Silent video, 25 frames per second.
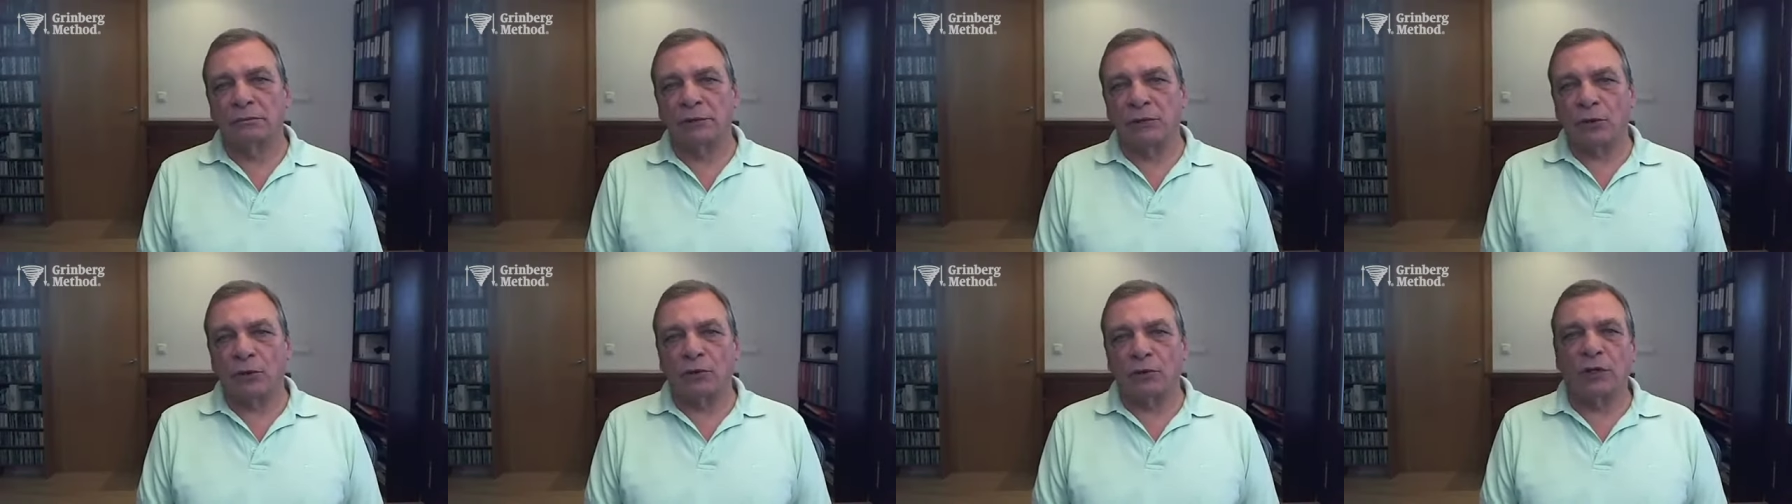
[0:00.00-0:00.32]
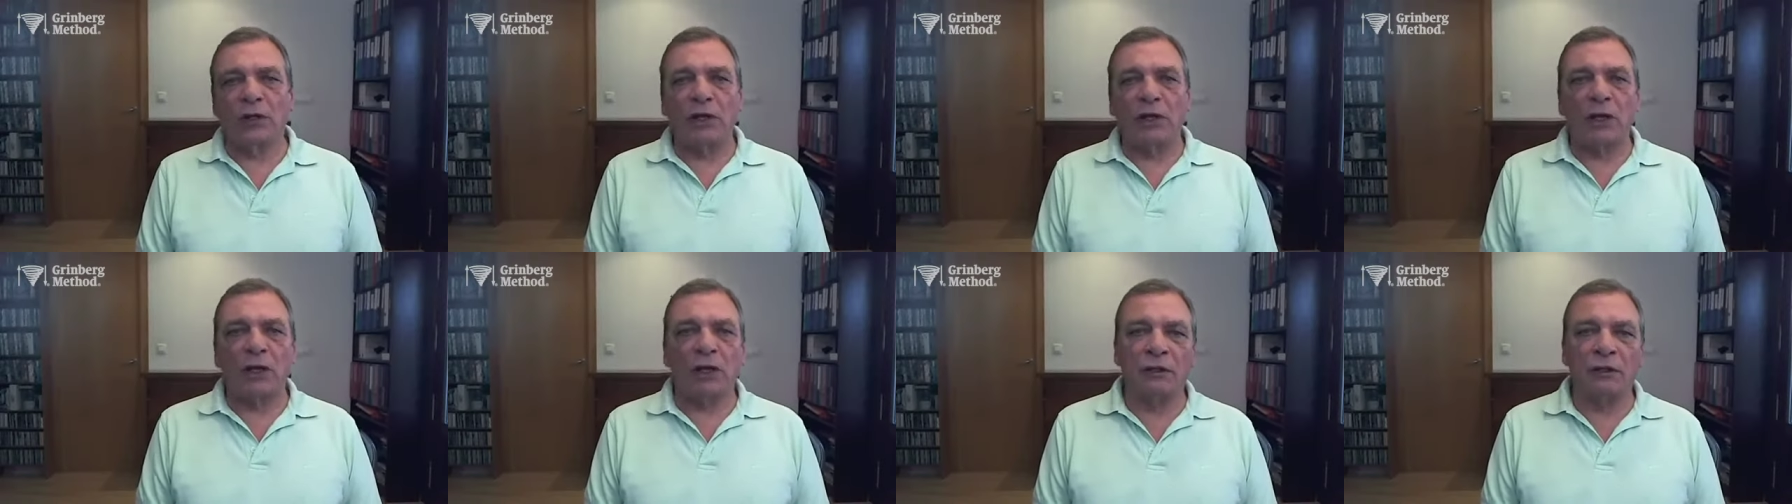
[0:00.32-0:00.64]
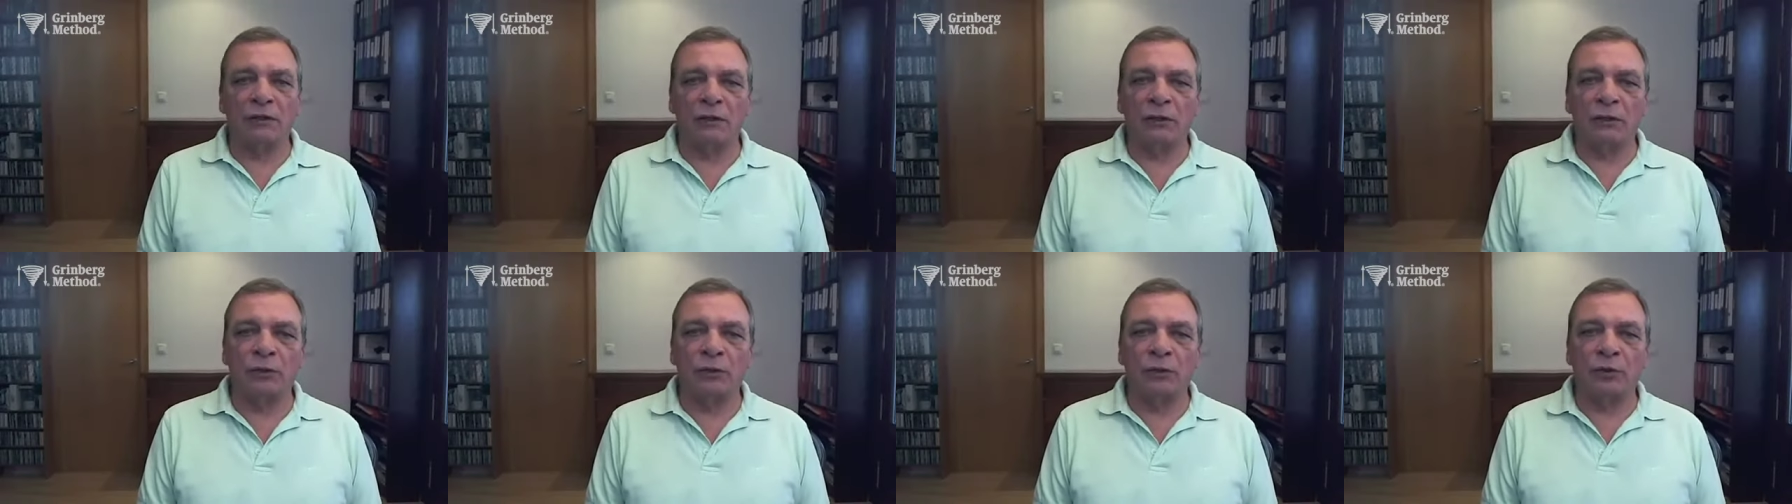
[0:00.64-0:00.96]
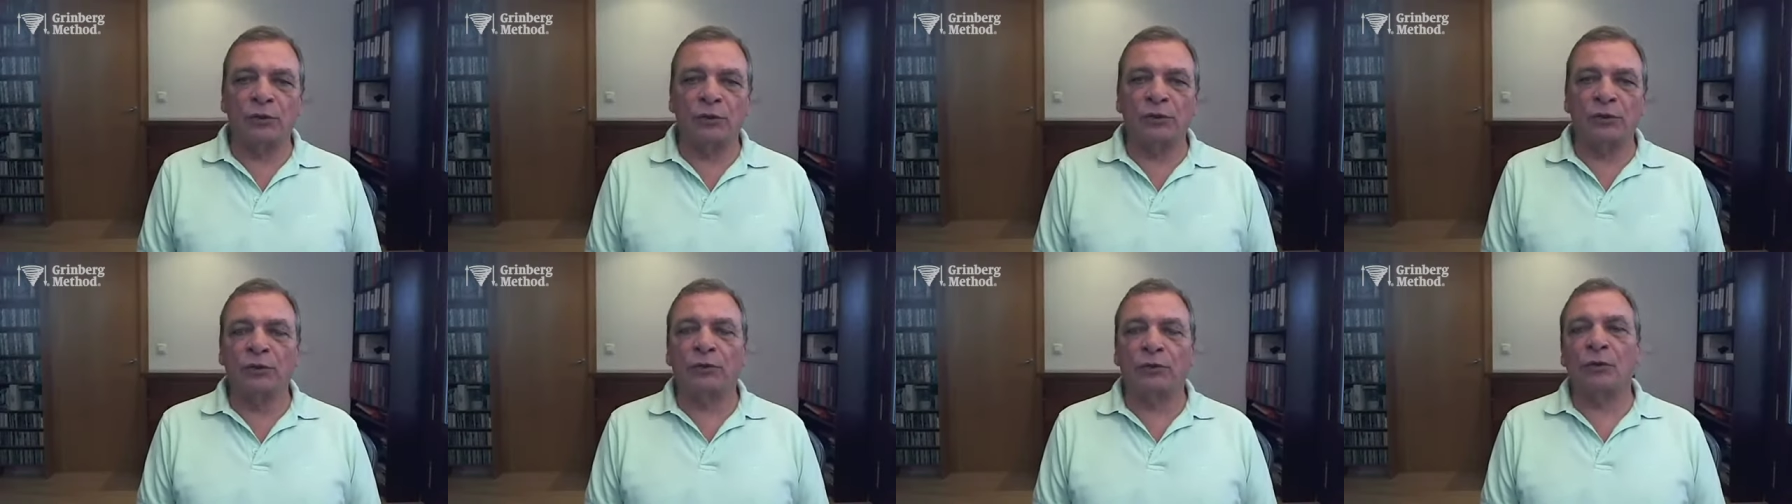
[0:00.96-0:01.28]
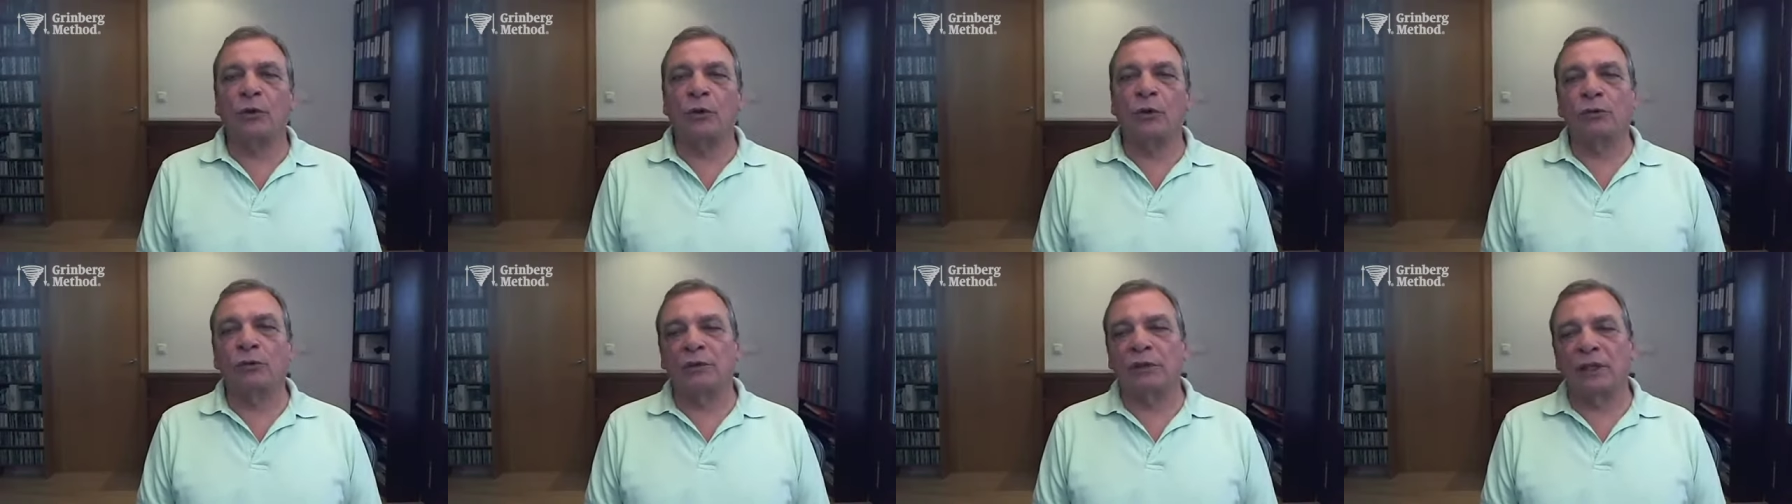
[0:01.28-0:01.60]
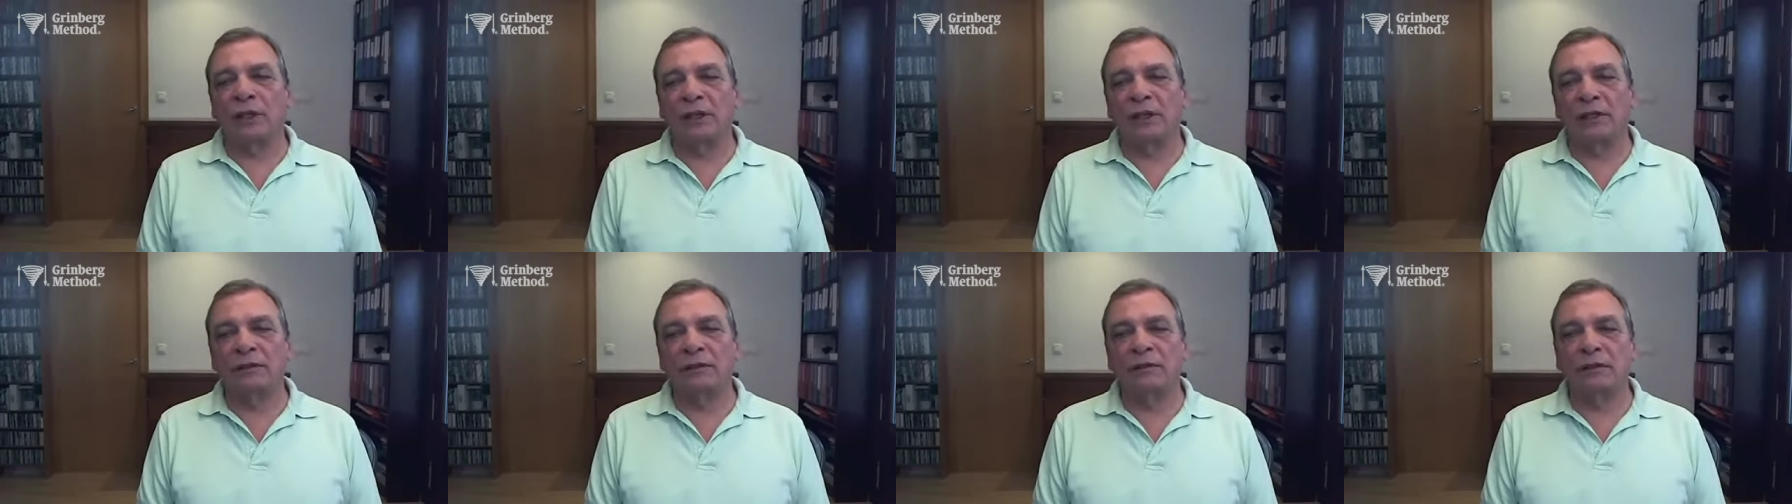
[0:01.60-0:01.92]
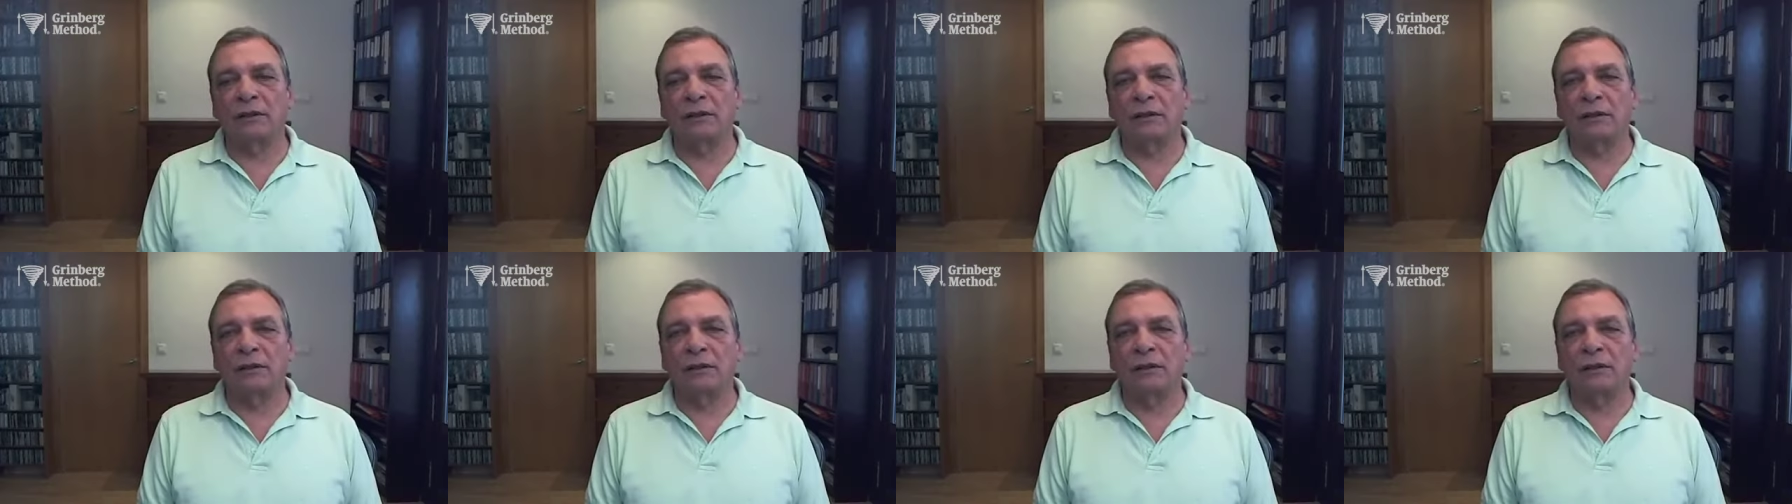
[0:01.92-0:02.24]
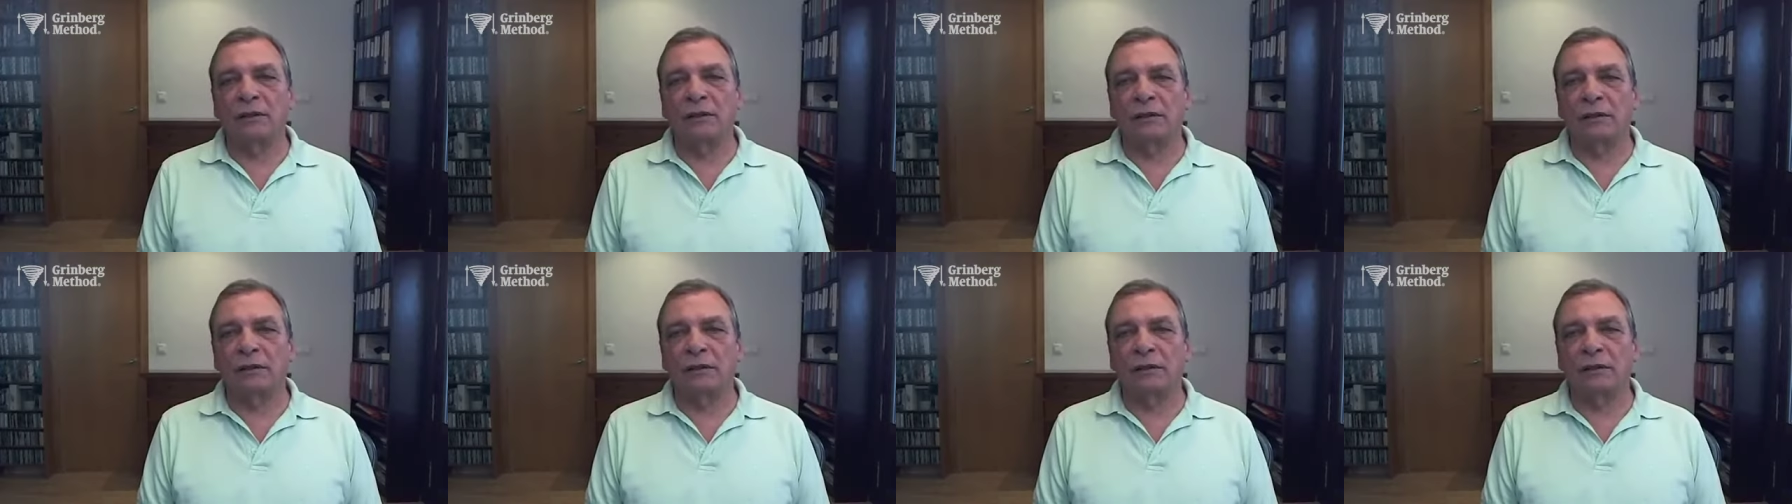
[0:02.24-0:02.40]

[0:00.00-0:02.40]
Look again at what you wrote later,